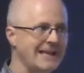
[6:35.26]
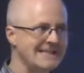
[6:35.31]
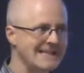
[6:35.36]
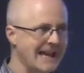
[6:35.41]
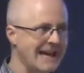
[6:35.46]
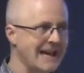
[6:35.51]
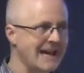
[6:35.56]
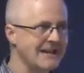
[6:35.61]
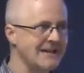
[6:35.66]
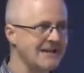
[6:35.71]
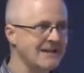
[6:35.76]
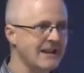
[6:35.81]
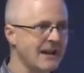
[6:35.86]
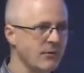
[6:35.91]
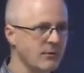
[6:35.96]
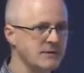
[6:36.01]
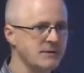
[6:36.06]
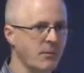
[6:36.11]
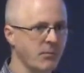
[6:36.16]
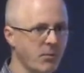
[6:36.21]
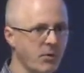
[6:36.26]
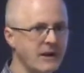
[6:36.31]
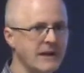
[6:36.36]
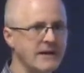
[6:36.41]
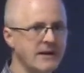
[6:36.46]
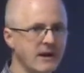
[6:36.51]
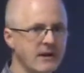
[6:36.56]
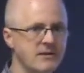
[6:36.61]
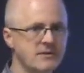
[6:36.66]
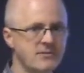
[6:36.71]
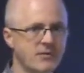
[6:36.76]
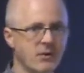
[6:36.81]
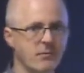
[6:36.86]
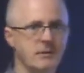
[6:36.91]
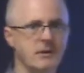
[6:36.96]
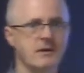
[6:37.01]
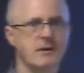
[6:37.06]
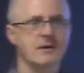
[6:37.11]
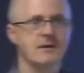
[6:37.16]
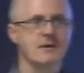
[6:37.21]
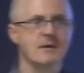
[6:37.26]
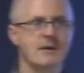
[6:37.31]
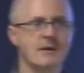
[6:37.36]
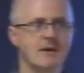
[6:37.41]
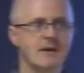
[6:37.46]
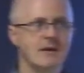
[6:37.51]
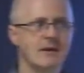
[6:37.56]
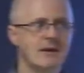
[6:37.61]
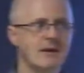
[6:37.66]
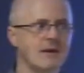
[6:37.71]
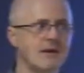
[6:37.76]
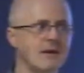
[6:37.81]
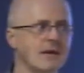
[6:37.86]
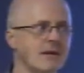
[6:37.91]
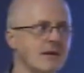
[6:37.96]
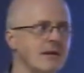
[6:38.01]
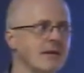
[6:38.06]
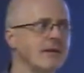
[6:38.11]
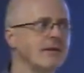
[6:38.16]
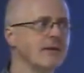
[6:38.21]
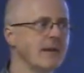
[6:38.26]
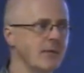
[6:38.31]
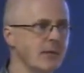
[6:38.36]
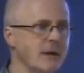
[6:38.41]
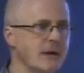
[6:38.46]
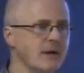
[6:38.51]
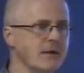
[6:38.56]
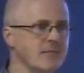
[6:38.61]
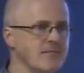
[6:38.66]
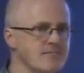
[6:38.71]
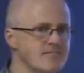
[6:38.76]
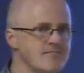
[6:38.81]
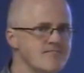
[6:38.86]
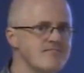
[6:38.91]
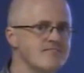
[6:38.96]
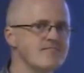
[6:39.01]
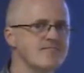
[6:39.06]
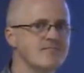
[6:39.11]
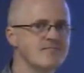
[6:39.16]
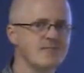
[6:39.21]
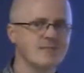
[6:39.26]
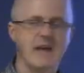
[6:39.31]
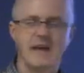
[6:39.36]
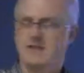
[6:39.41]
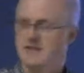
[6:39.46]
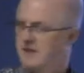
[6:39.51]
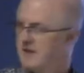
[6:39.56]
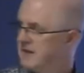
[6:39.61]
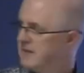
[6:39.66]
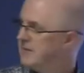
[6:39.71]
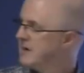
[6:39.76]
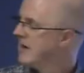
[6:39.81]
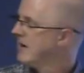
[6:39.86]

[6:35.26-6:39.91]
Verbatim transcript: Sn. That was a pretty nice formula that we could take the limit